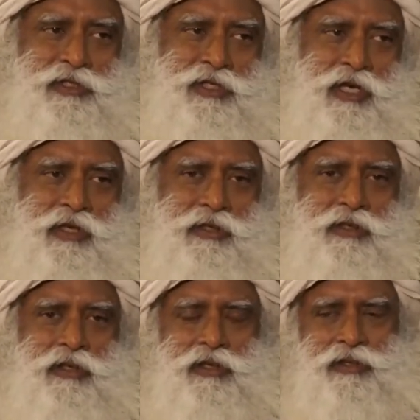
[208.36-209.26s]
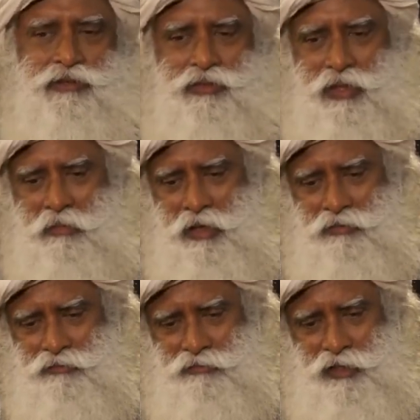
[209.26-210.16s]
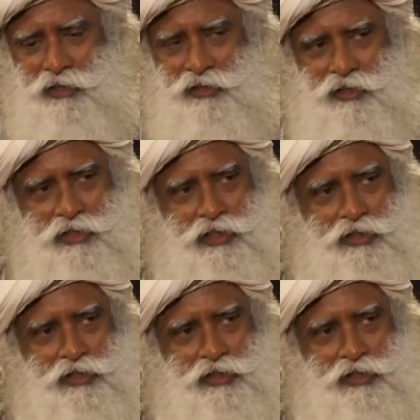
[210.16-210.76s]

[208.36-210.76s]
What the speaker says: inside. So the amount of energy it